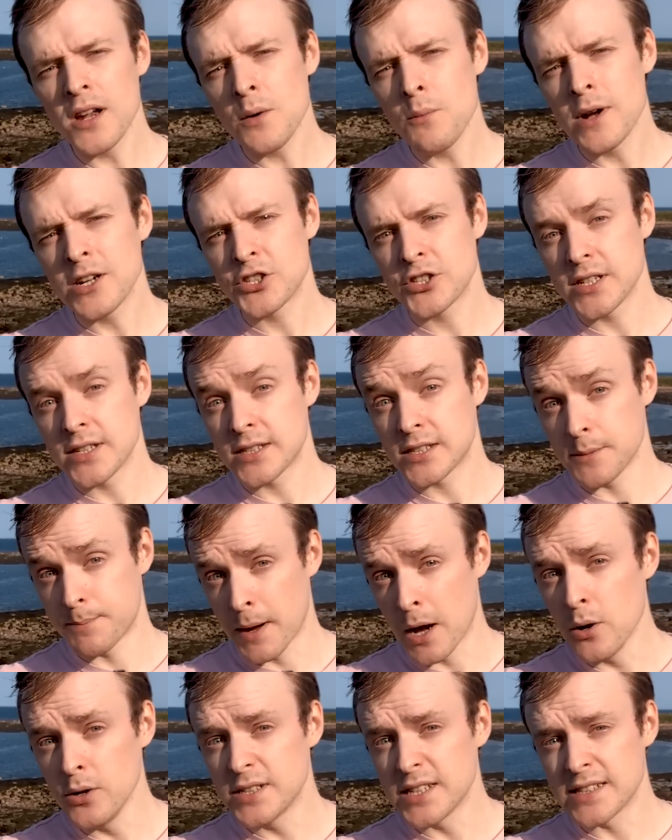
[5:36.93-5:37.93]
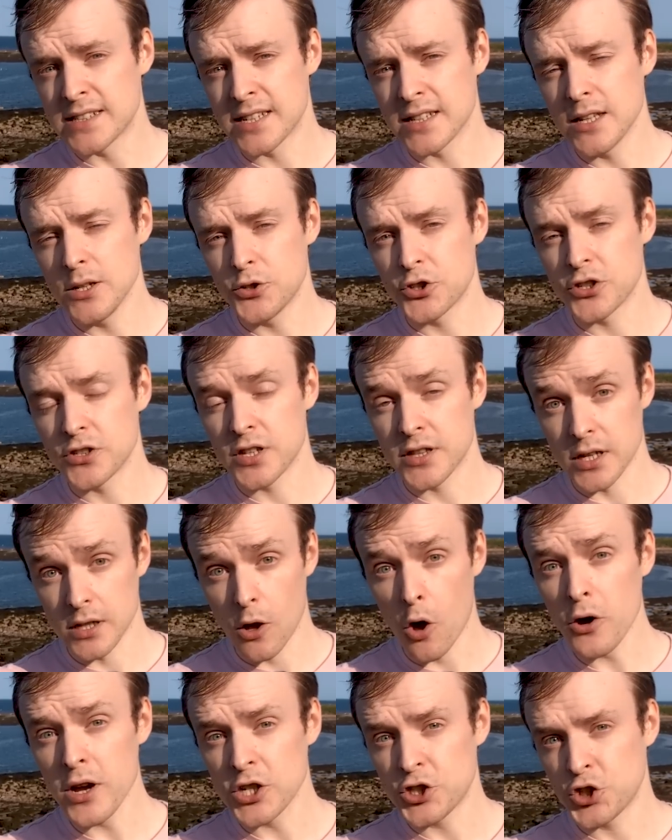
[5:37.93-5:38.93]
in which this supposed solution to the
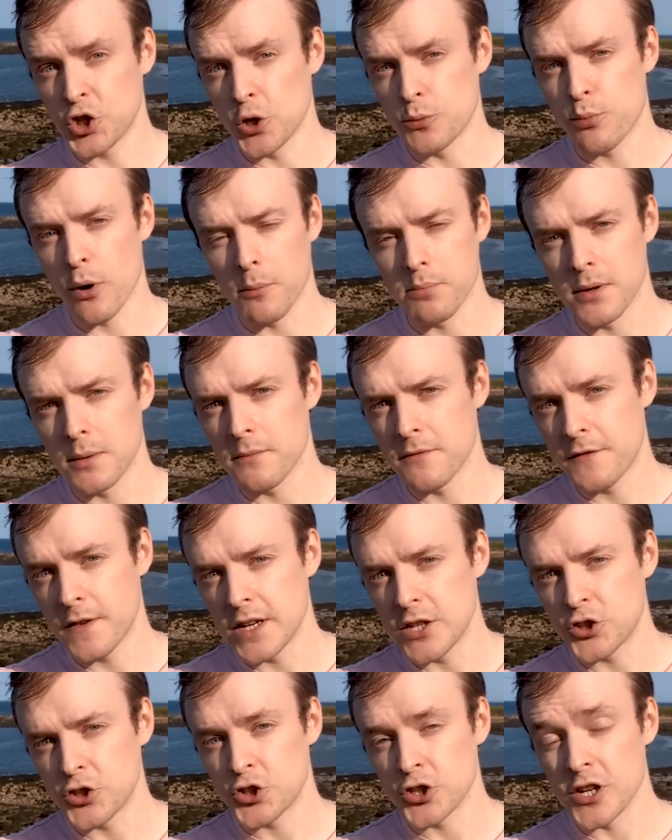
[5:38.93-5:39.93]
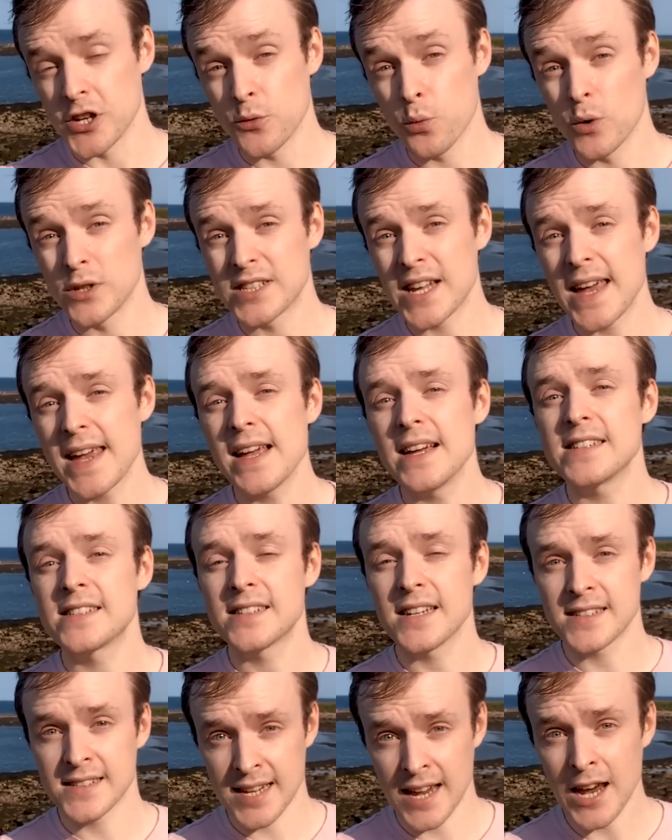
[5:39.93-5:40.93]
longitude problem featured was a
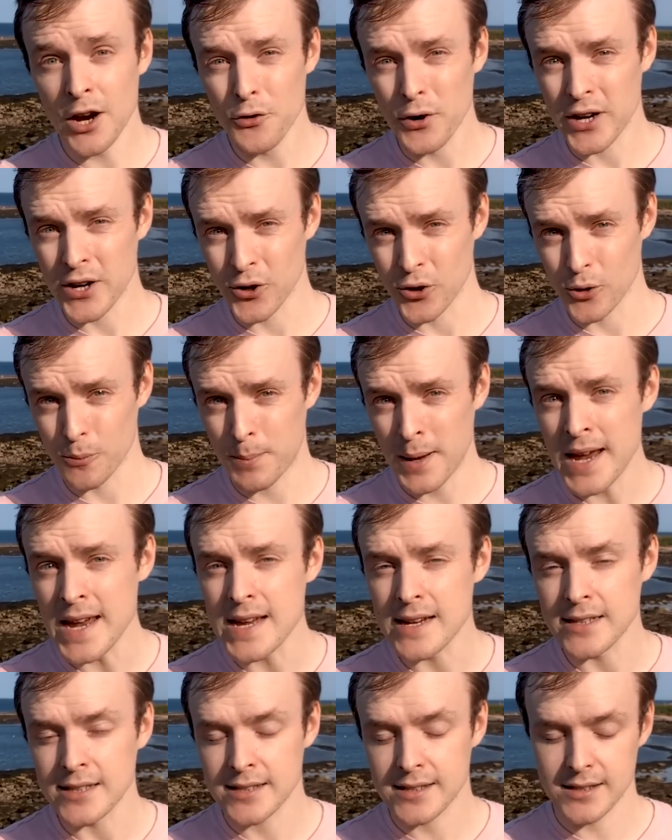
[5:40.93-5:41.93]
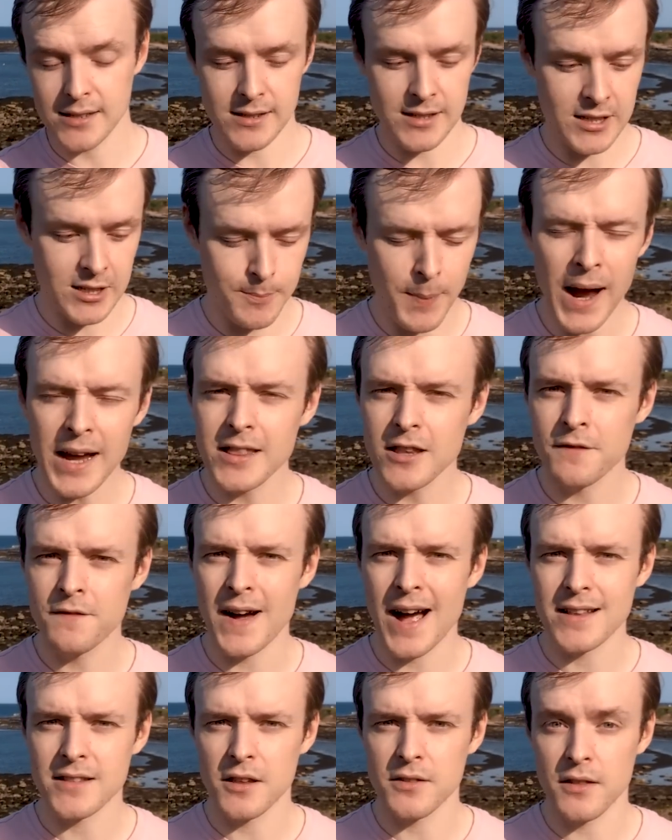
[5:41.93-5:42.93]
satirical piece, despite the
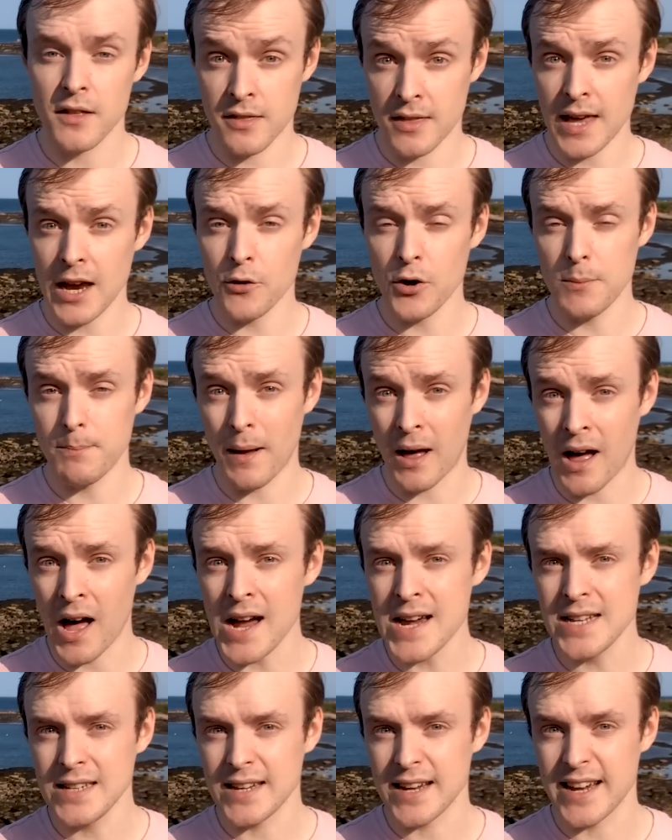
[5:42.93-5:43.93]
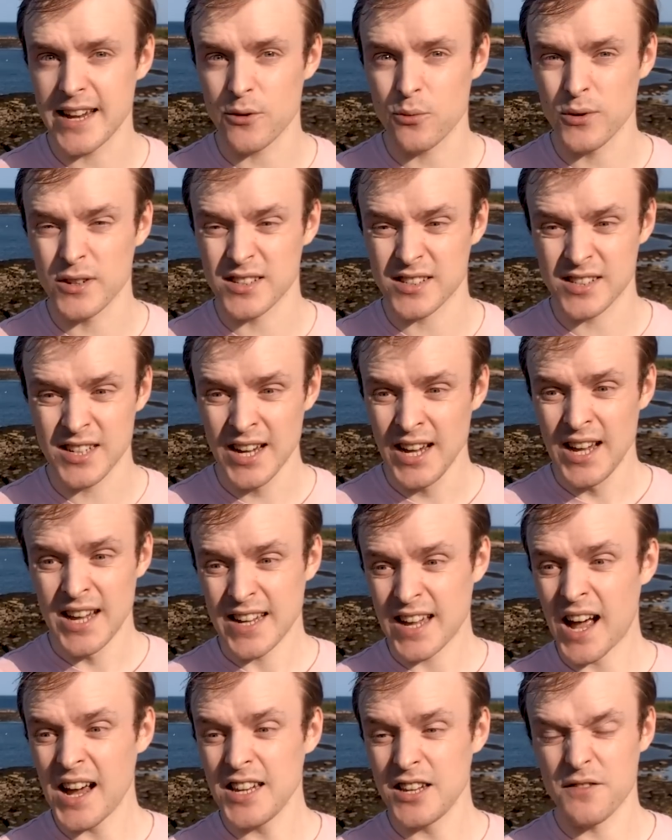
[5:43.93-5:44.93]
fact that the theory behind it was
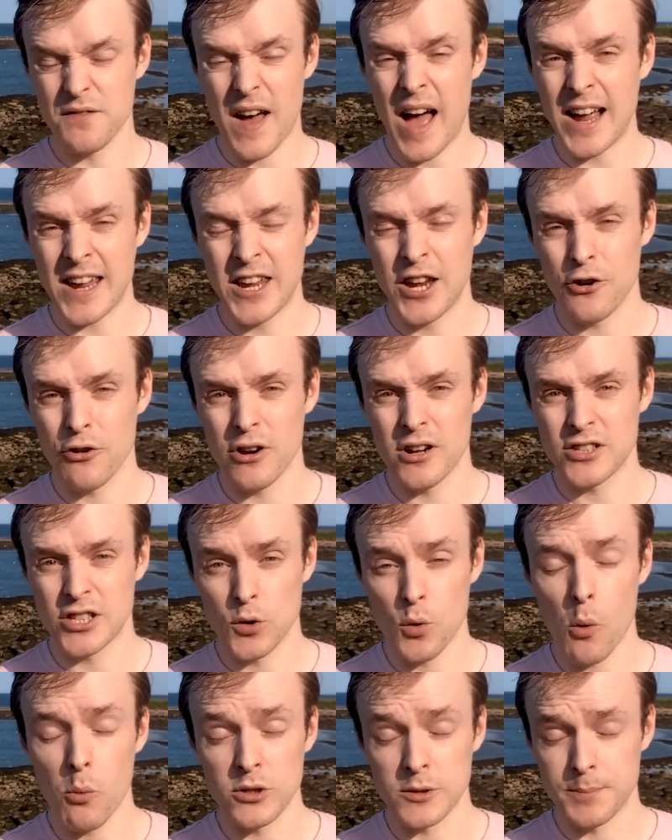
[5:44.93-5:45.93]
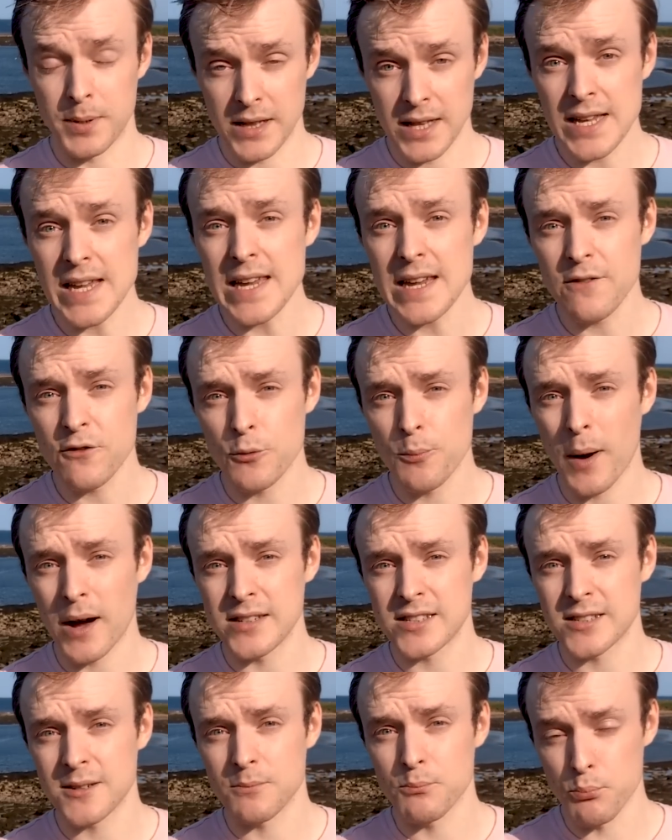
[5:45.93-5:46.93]
kind of accurate to what was believed by
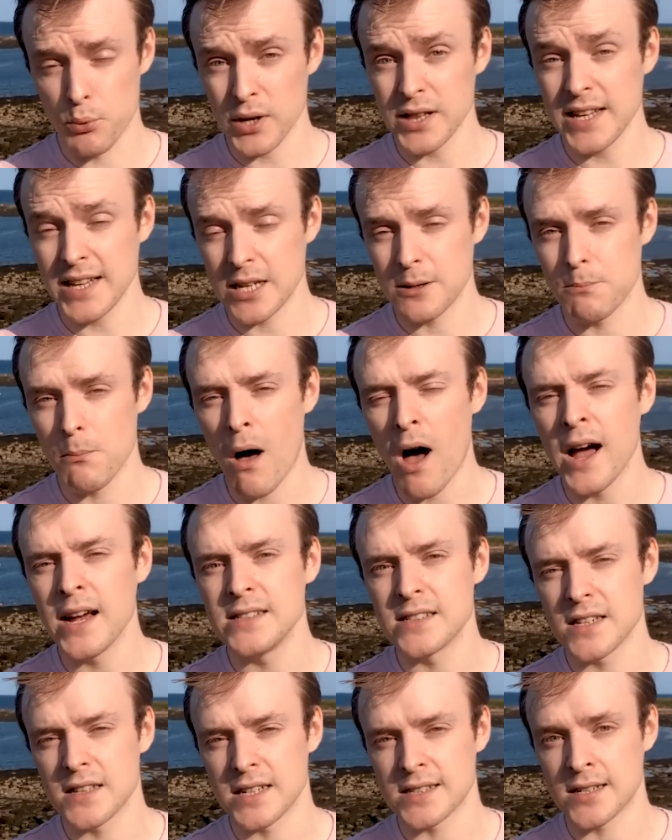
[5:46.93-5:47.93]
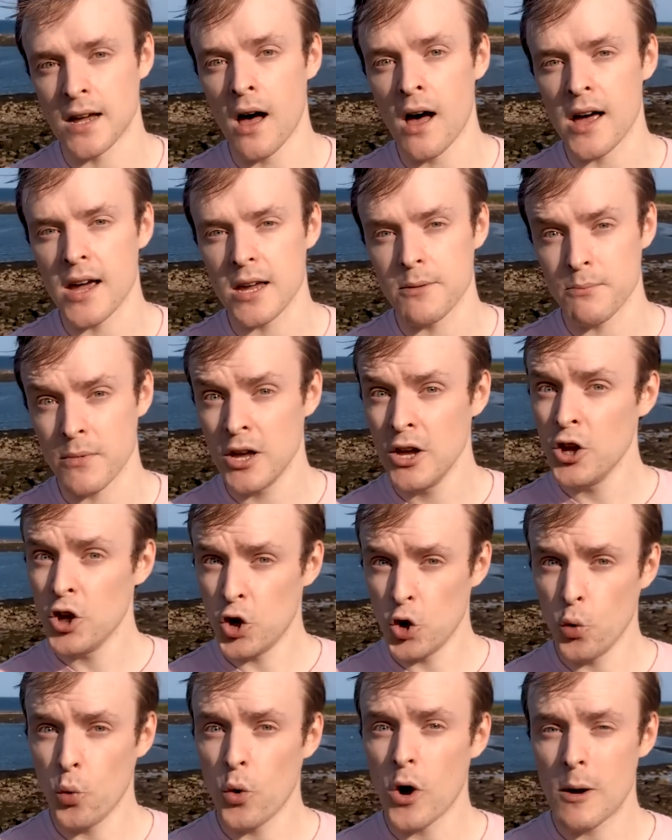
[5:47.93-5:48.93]
some brilliant minds at the time
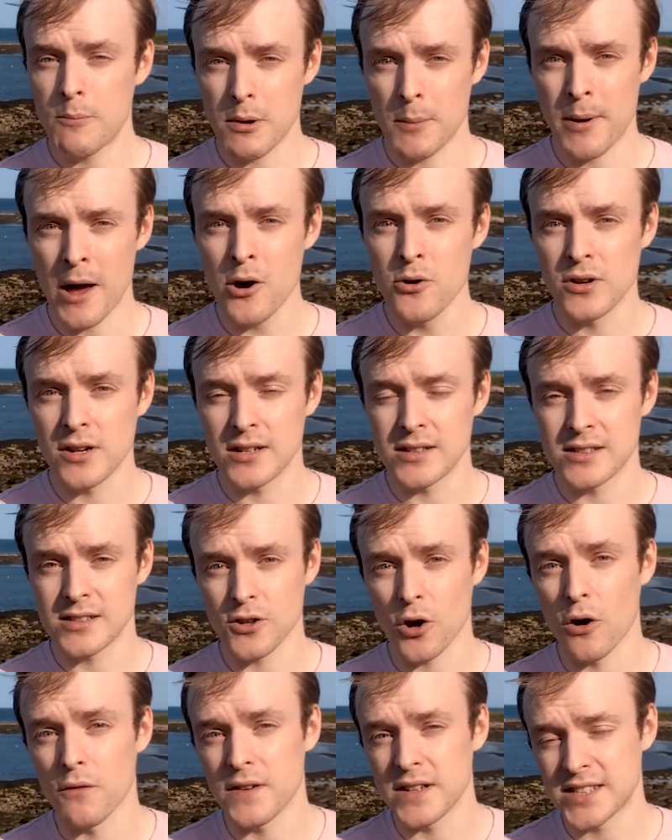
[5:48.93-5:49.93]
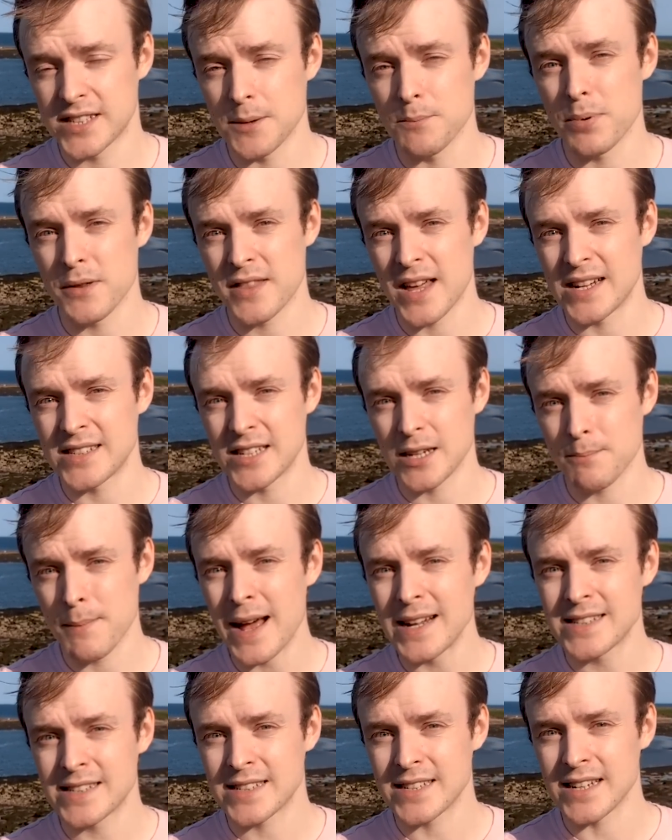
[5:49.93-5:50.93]
who were proponents of sympathetic
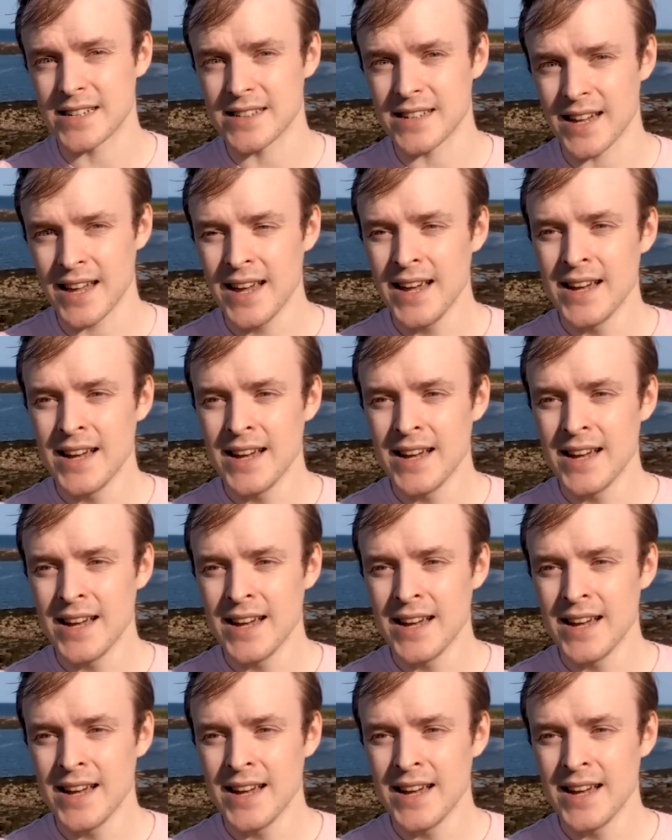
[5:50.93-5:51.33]
medicine.